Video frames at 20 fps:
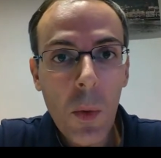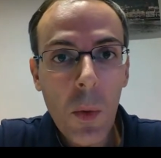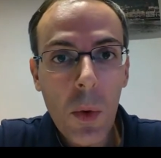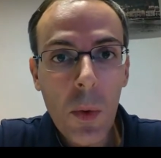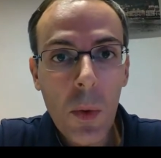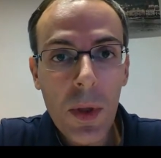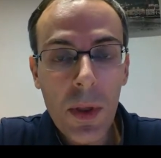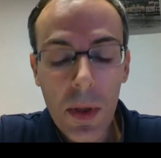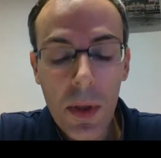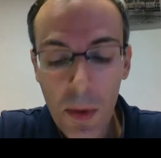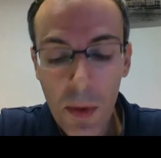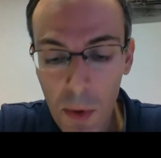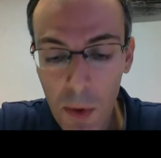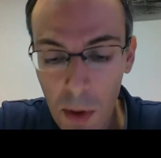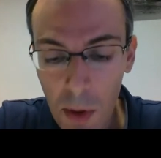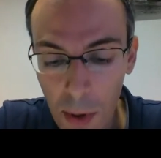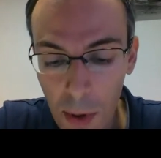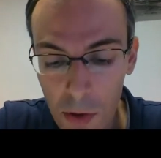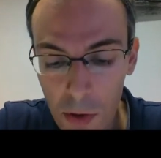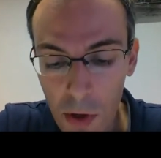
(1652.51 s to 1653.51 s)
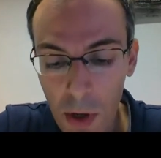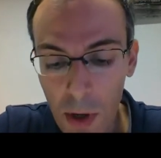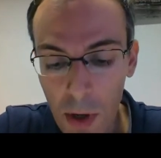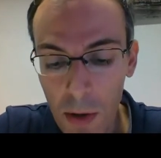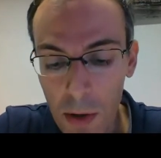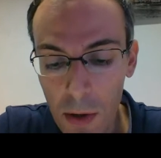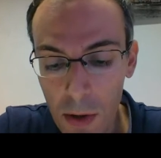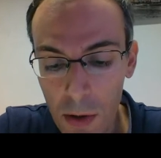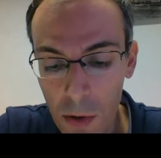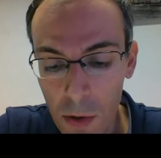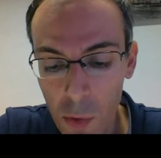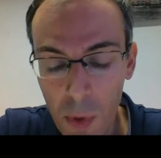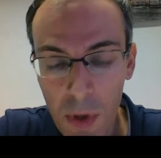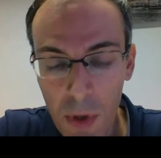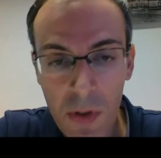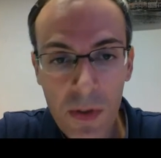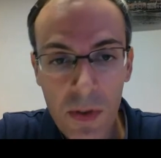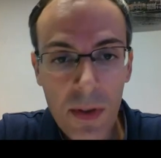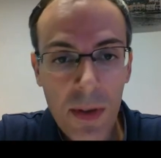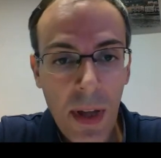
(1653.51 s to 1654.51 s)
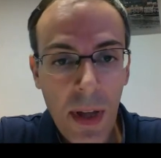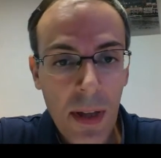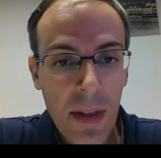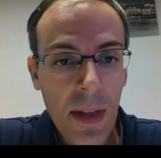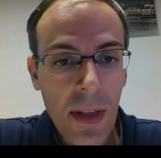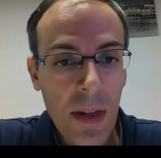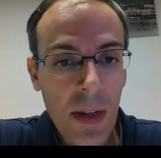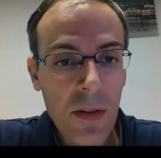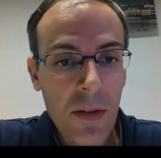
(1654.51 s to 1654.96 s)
with the particular twist that